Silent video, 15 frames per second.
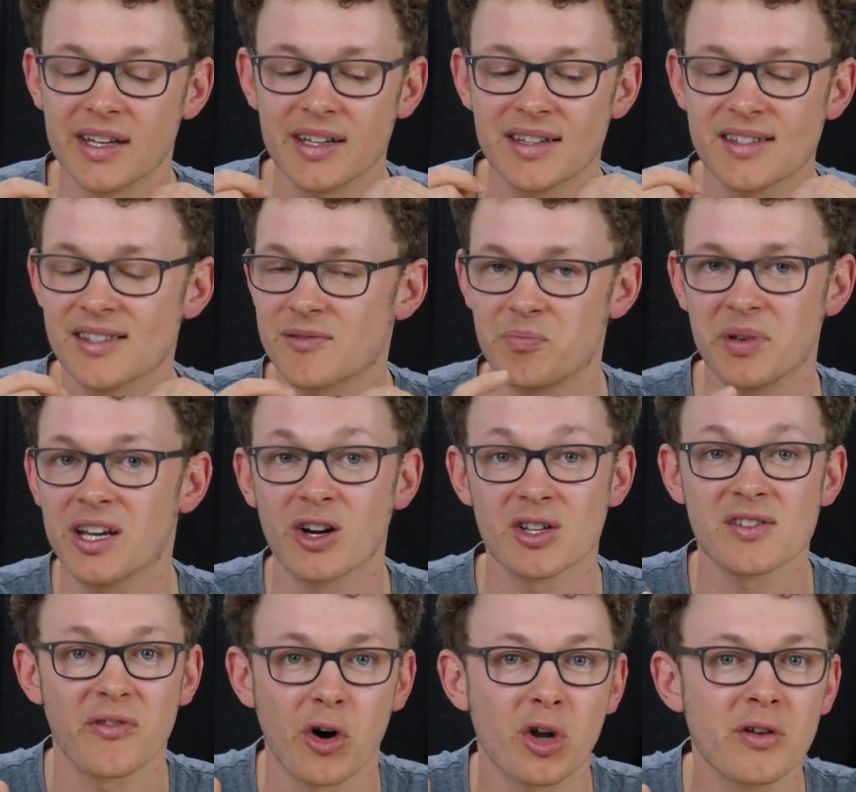is
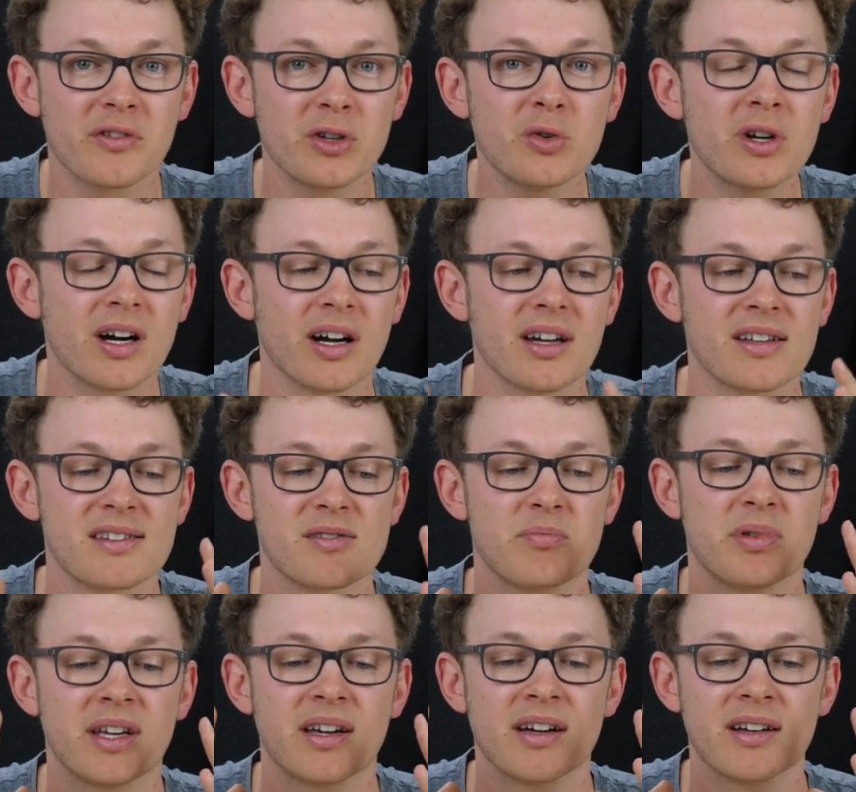because of all of you guys,
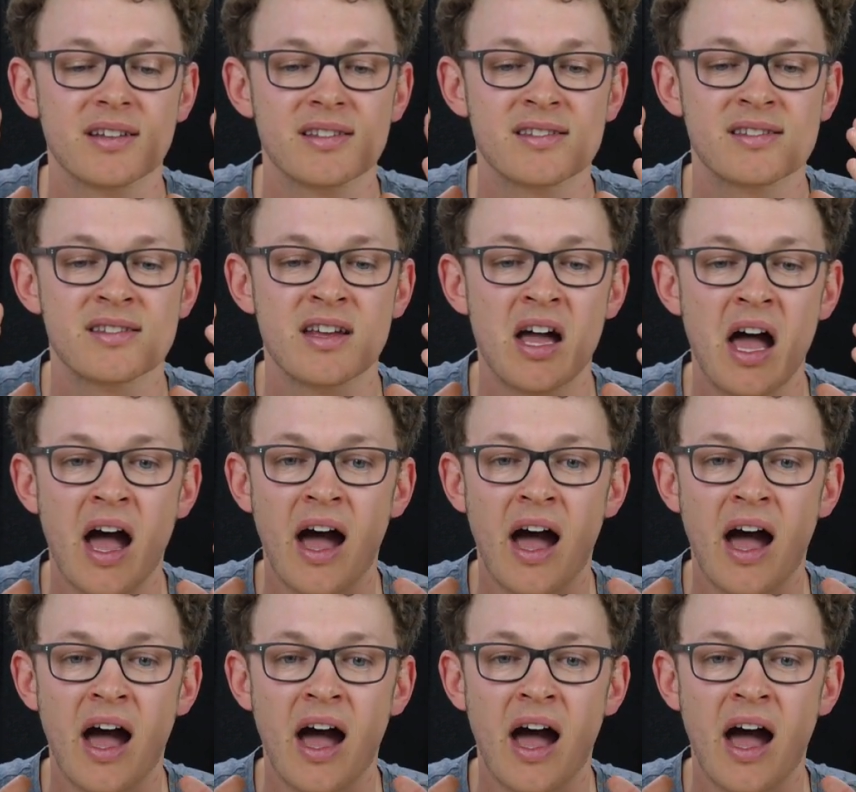because